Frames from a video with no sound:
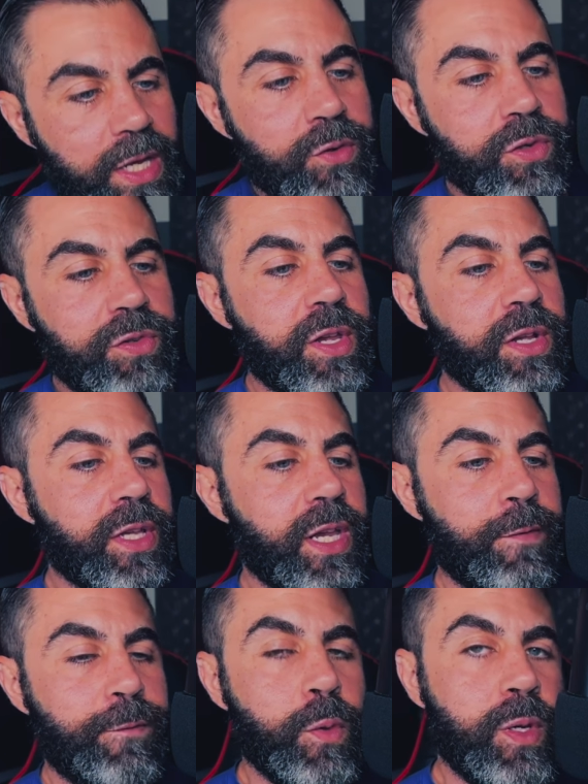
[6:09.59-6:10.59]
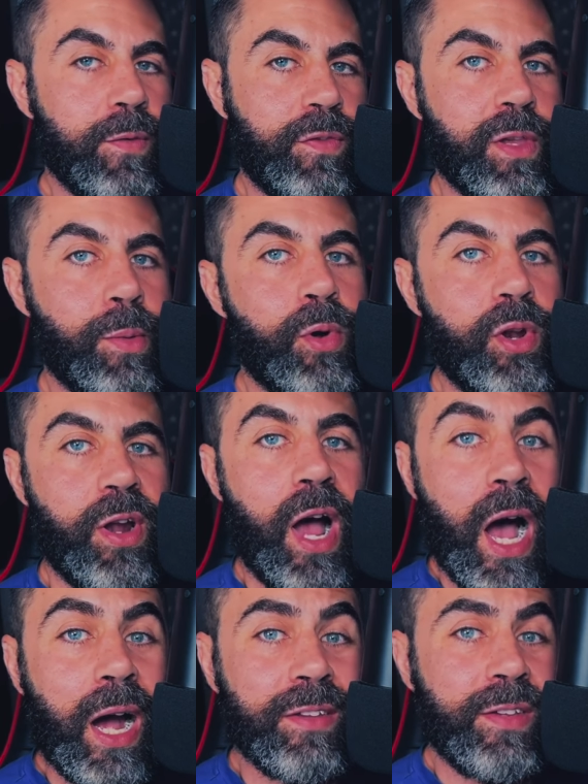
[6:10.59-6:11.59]
Interestingly, if you give someone an
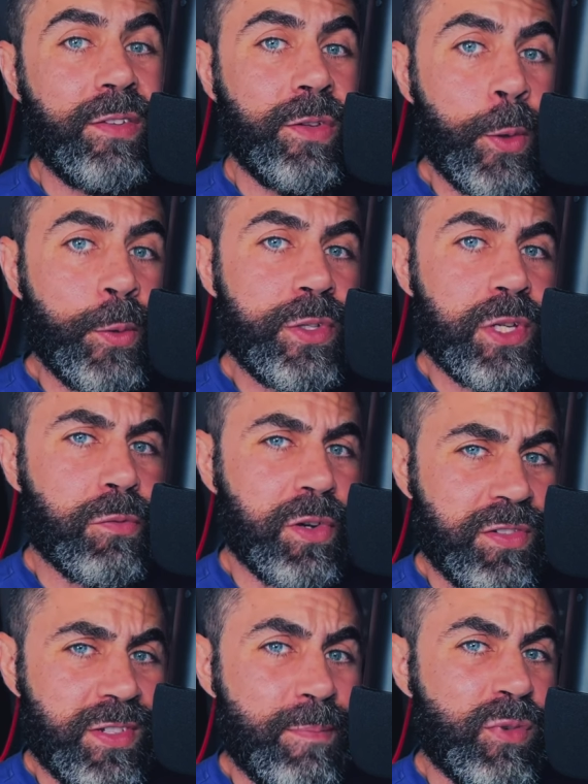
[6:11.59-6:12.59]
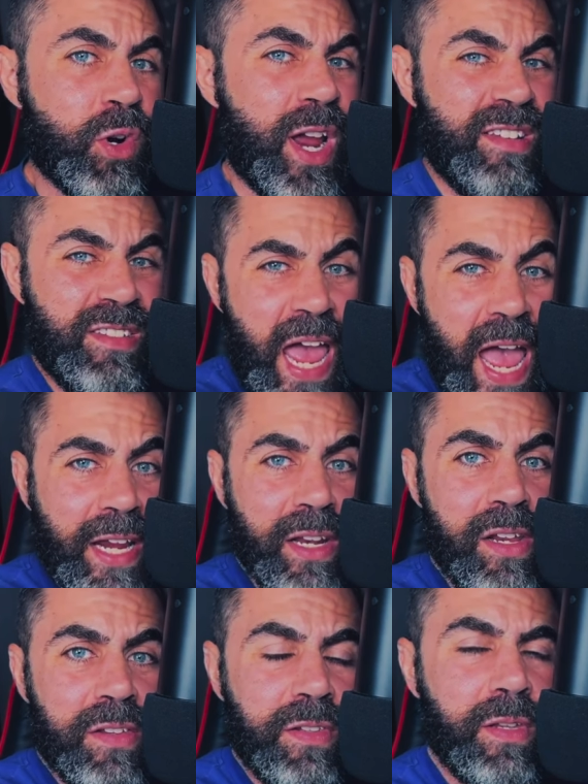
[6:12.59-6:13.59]
oxytocin receptor
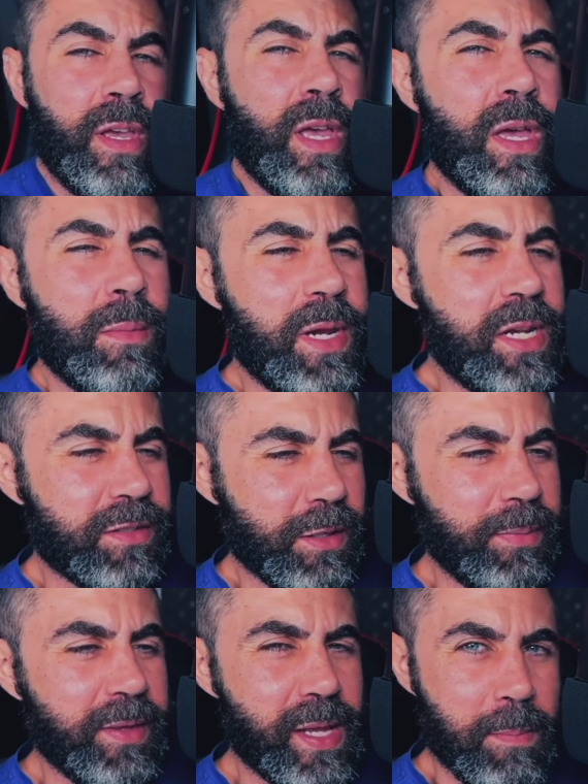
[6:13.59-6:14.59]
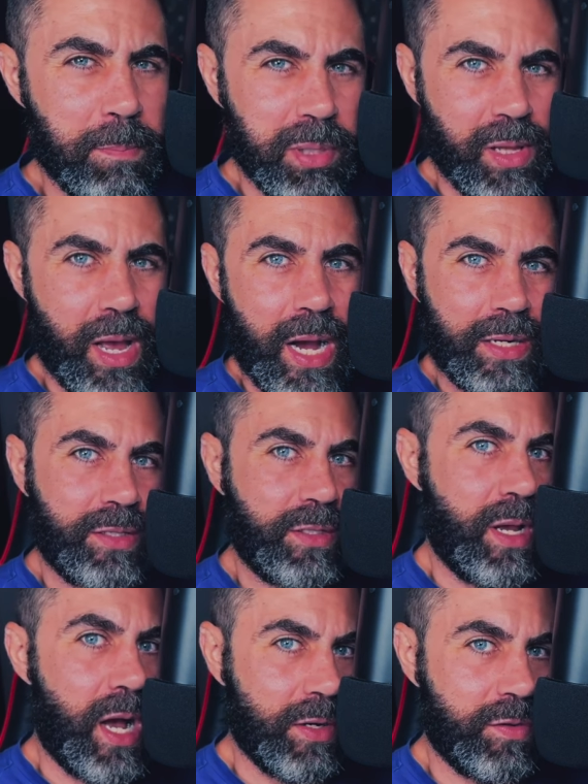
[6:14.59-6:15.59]
antagonist, meaning something that blocks
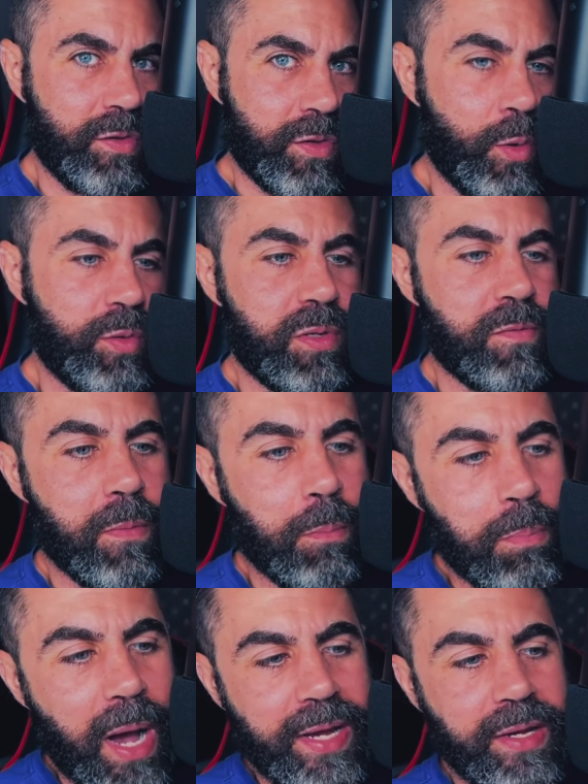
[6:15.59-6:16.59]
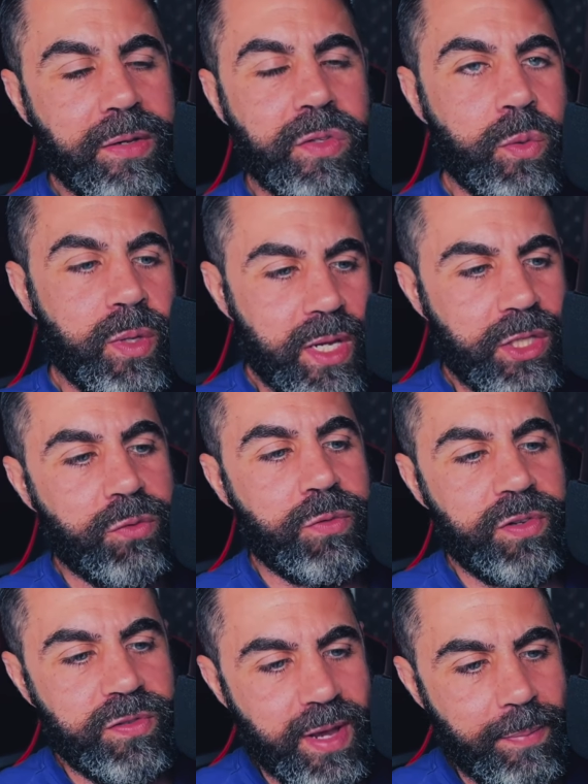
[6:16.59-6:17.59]
oxytocin from binding to its
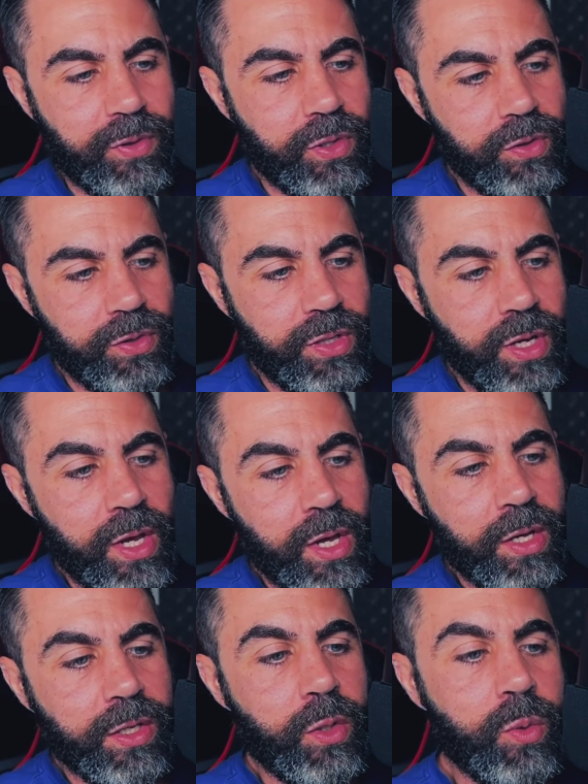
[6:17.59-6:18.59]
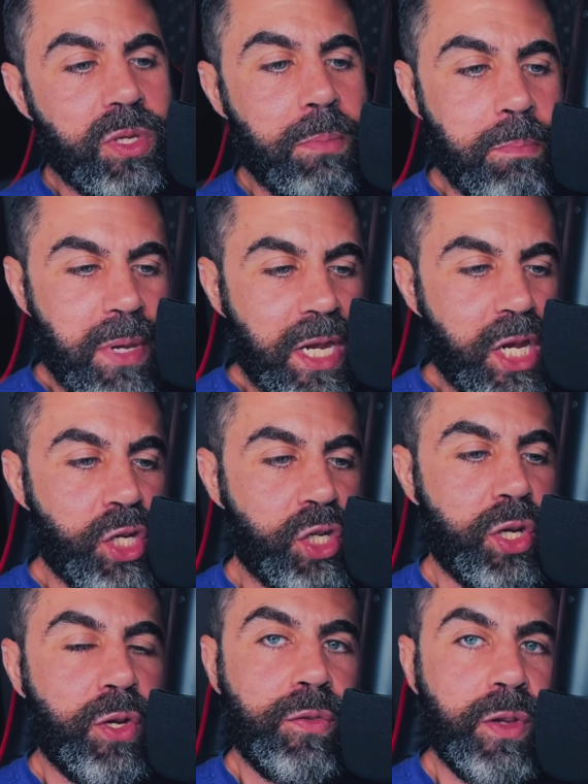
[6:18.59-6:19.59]
receptors, you
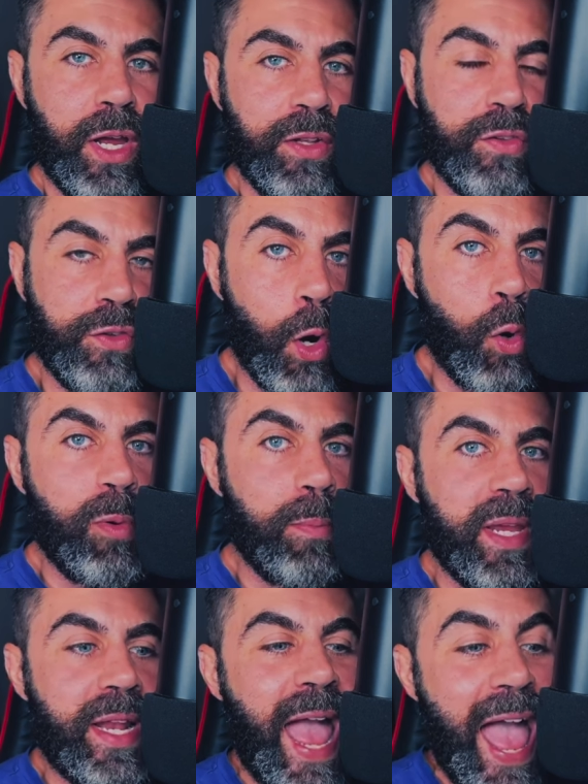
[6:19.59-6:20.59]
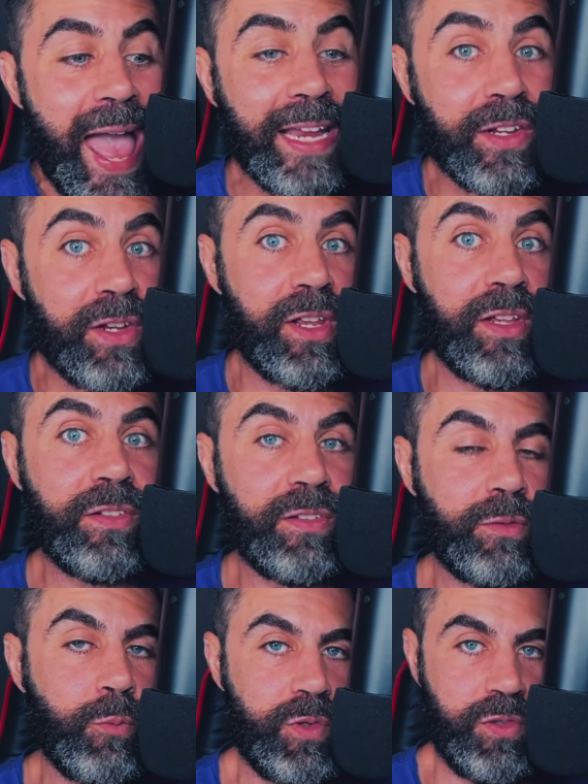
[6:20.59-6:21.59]
diminish a dopamine
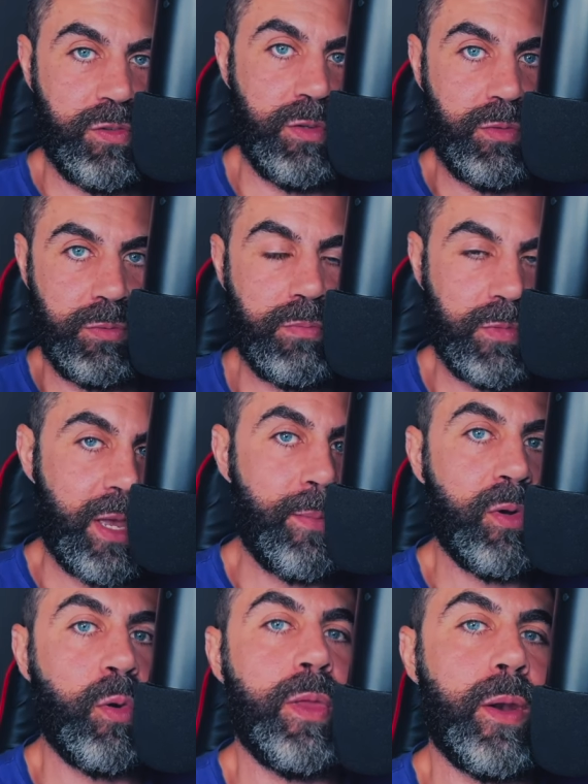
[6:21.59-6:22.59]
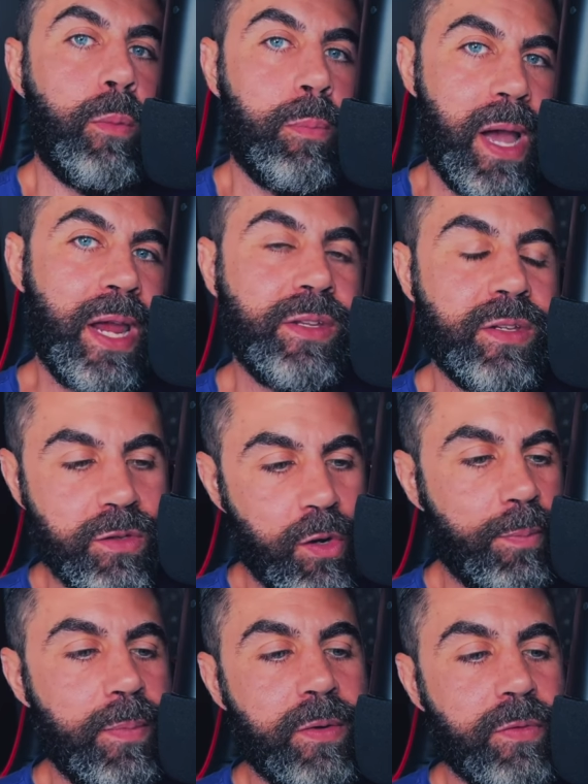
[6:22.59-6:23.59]
agonist, which is a chemical that'll bind to
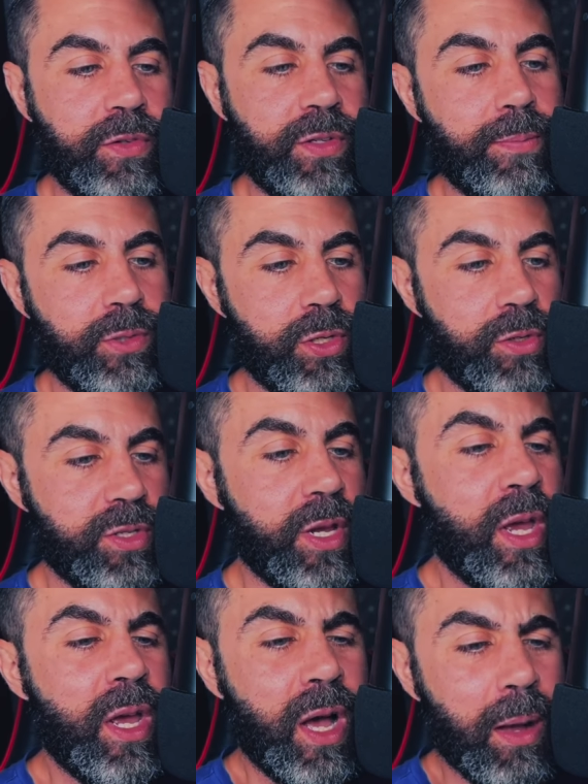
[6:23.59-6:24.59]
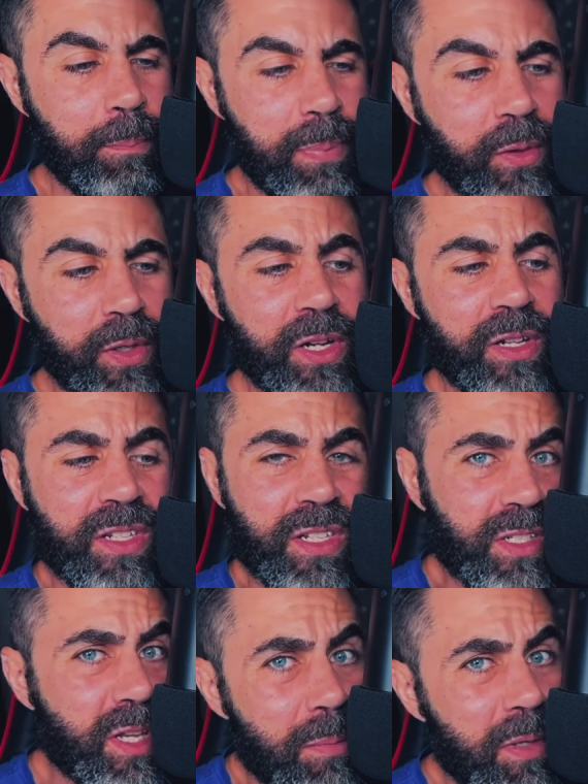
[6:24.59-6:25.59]
dopamine receptors, ability to
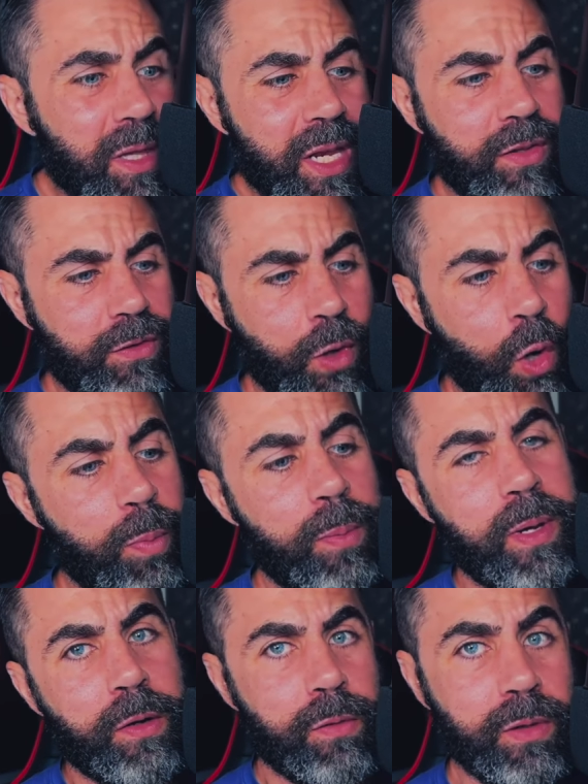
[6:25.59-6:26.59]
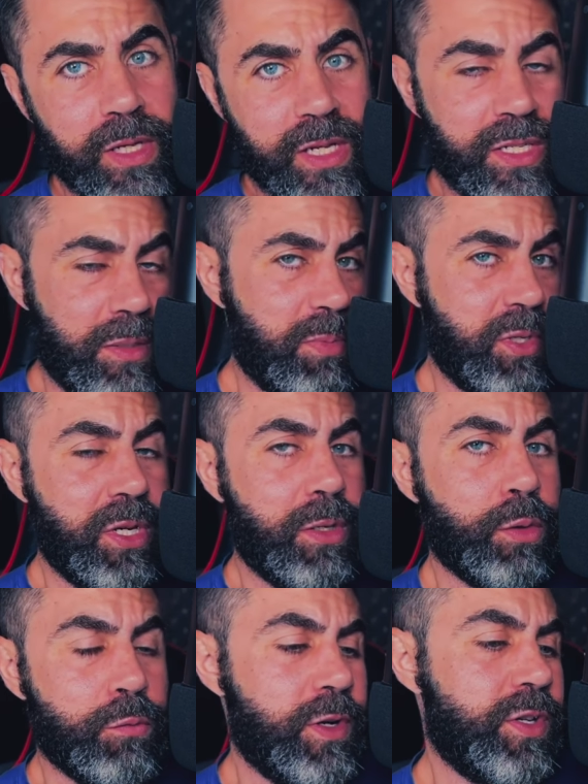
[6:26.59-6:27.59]
stimulate dopamine release in
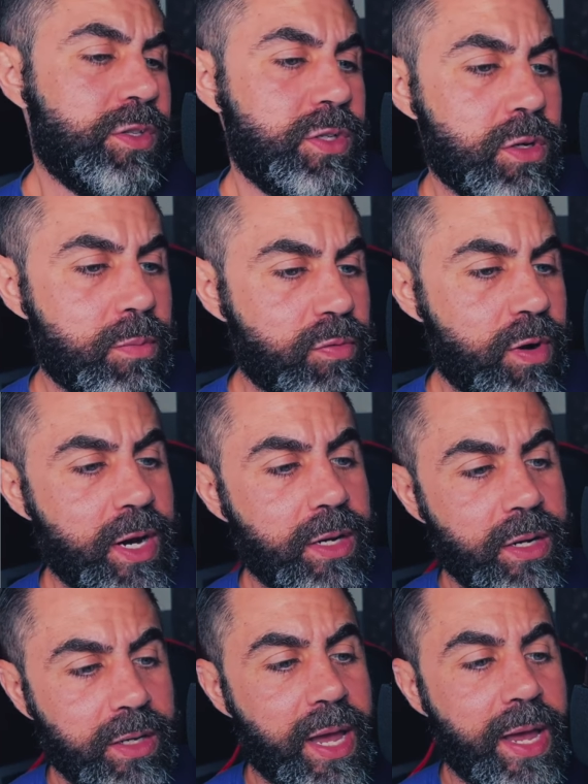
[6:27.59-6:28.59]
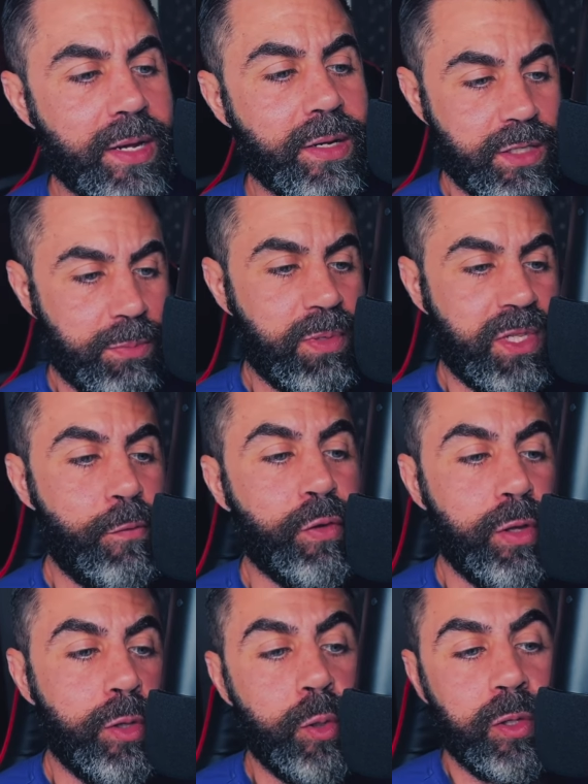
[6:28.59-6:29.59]
particular regions of your brain. Again,
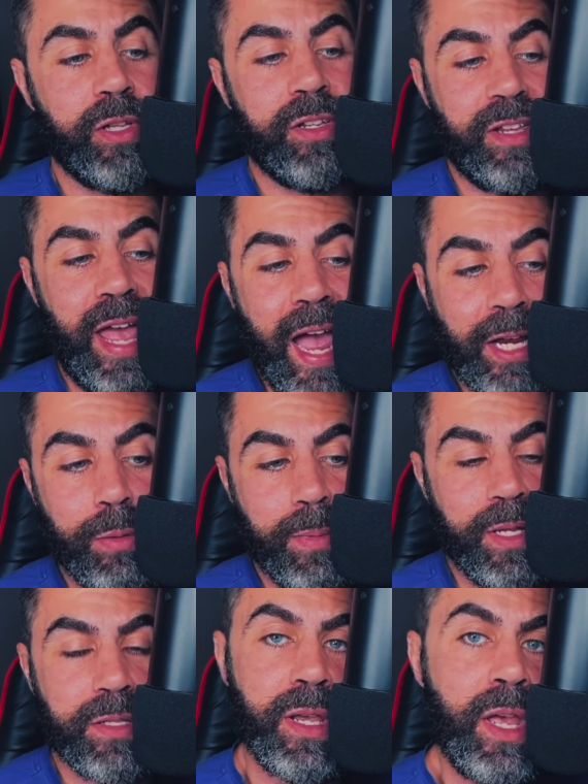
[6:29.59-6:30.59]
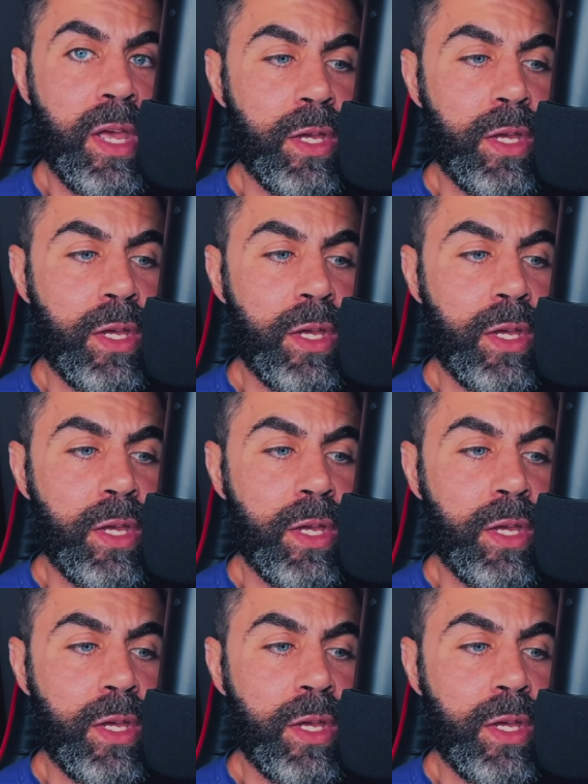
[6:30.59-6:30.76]
specifically the nucleus accumbens.